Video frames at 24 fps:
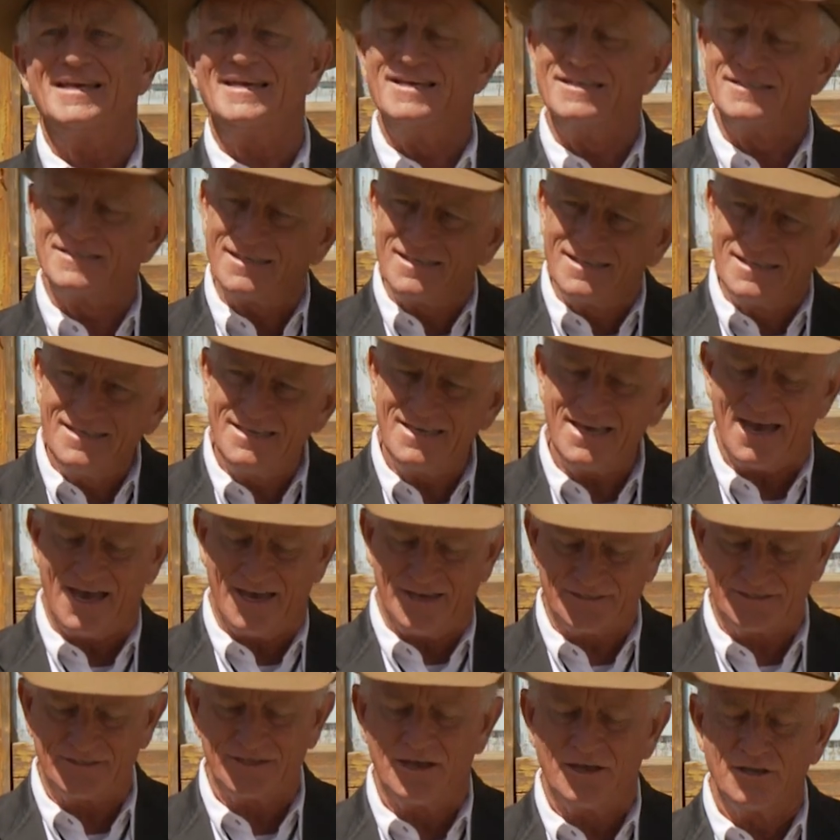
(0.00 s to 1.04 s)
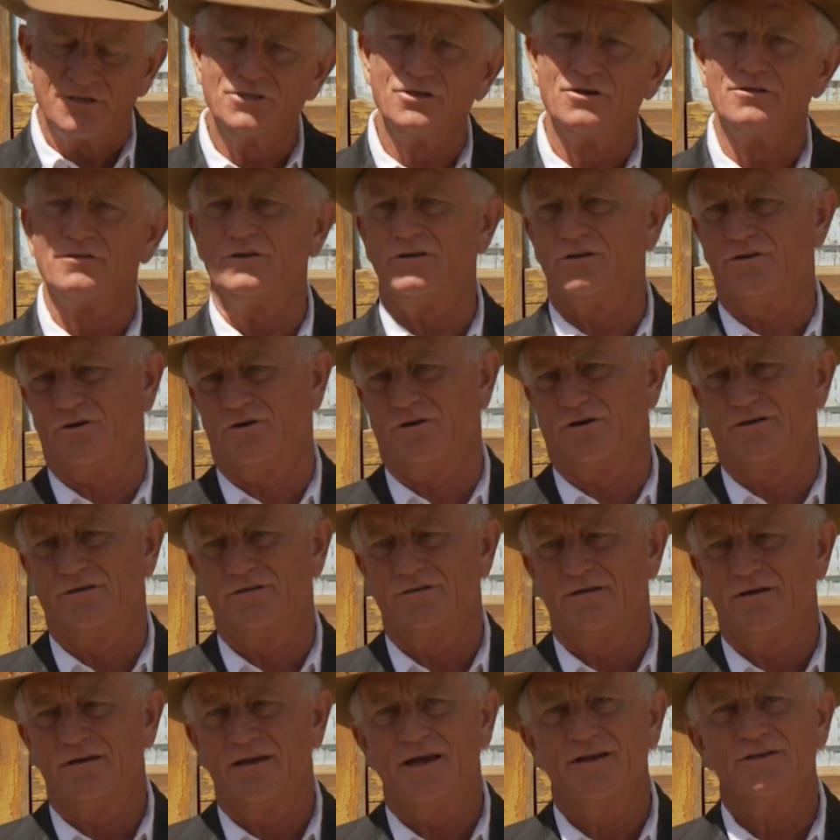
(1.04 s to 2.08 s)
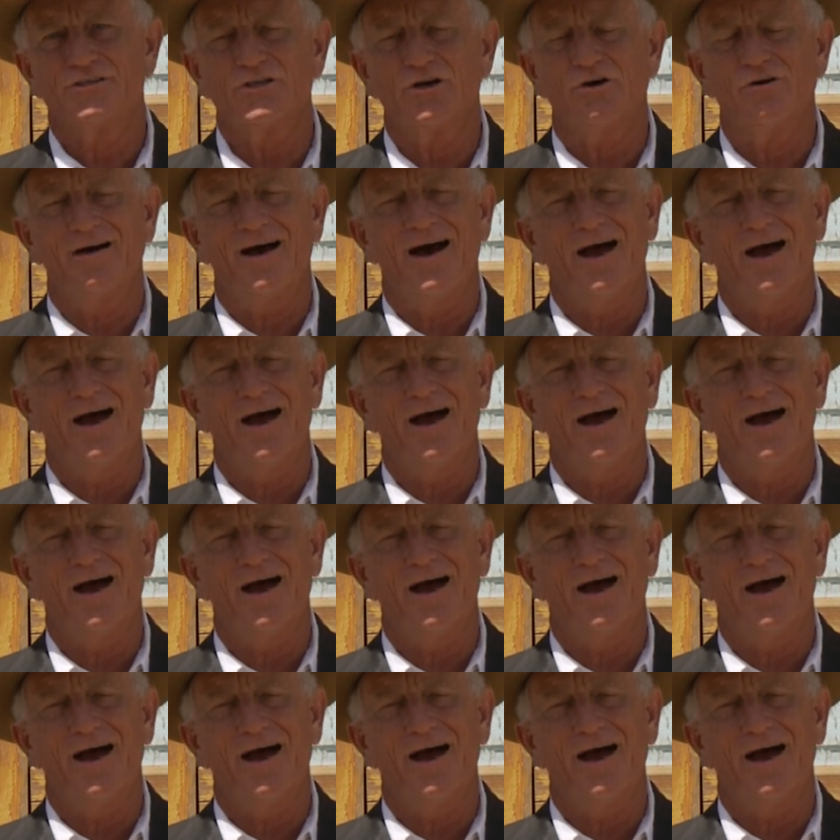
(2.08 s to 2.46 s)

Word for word: is yes to the Lord. And so